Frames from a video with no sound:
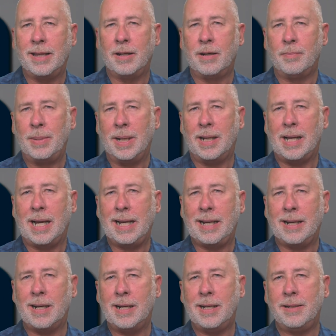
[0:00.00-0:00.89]
little bell
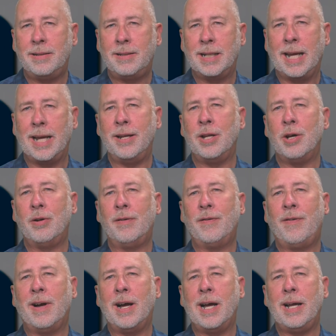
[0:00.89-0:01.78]
icon to get
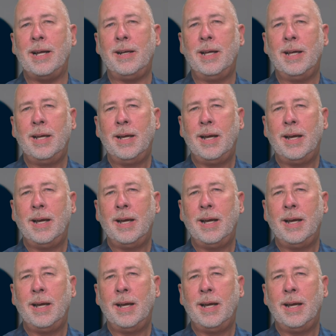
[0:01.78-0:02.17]
notified